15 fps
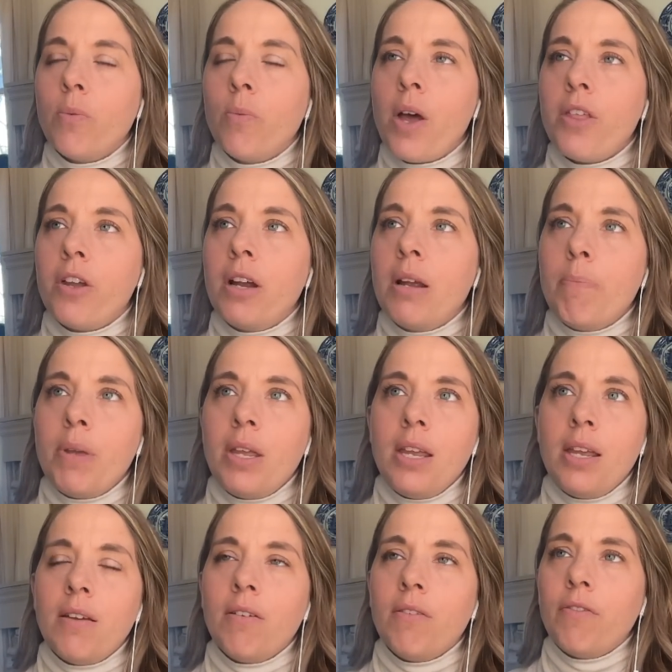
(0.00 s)
whether it
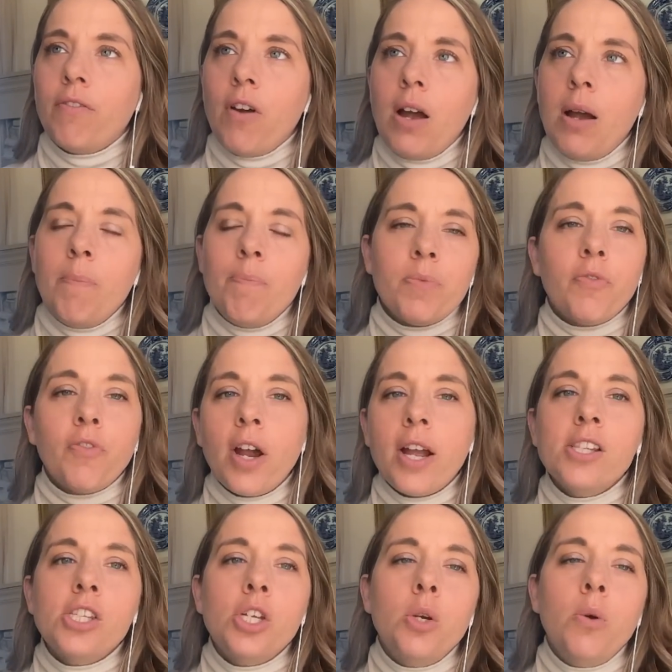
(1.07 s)
be from
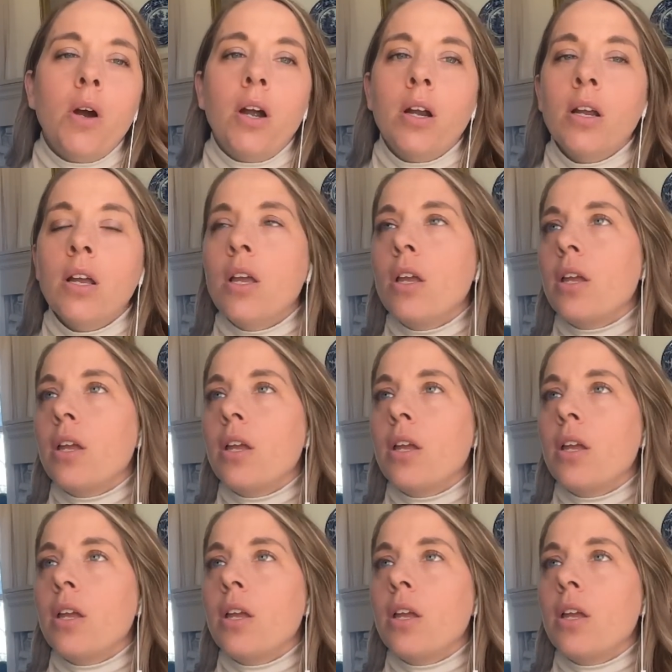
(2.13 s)
friends who are